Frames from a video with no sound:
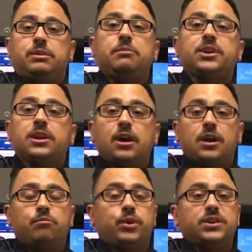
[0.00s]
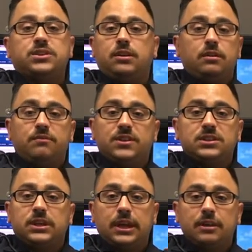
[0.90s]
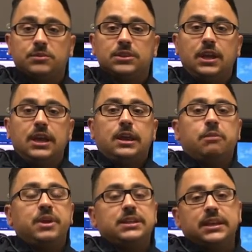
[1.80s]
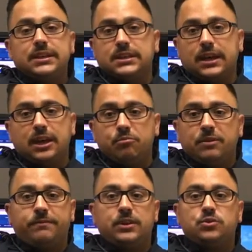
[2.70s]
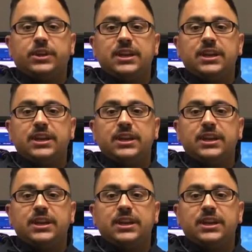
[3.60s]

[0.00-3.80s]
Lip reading: People get caught and prosecuted for these scams. It may take time, but federal